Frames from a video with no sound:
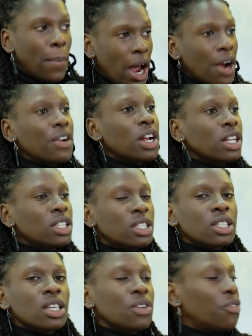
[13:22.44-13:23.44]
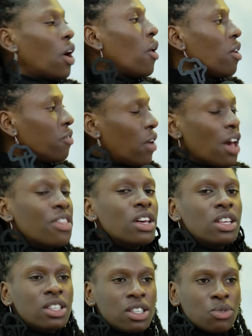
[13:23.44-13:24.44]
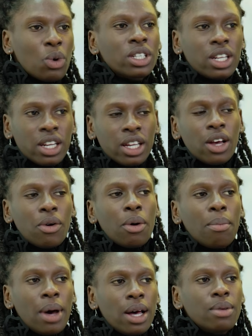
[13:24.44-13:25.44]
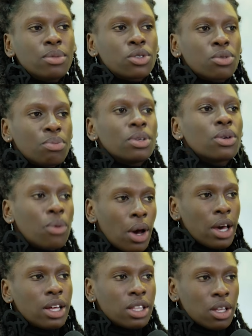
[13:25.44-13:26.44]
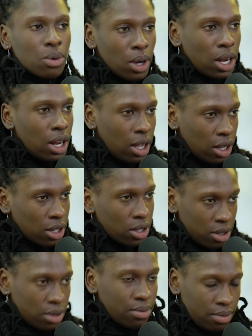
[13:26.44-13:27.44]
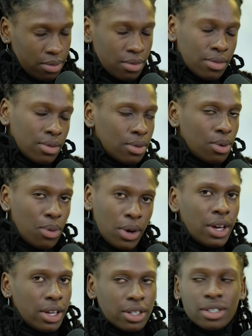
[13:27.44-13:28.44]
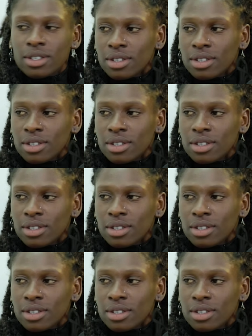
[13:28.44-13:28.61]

If our fathers were telling our moms to be quiet, they were like, quiet.